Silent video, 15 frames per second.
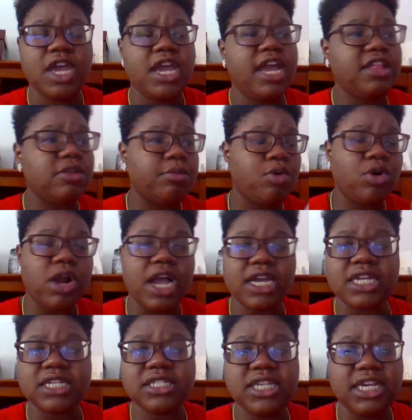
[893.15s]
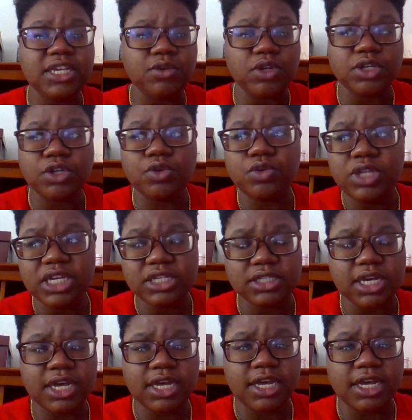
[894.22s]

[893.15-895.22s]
and the more I continue to do these,